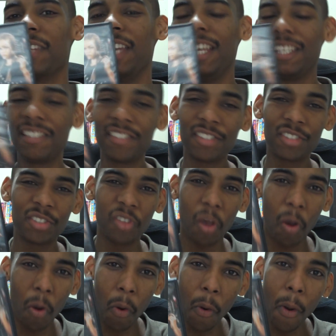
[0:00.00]
is
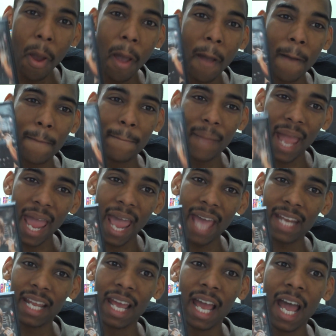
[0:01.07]
so bad.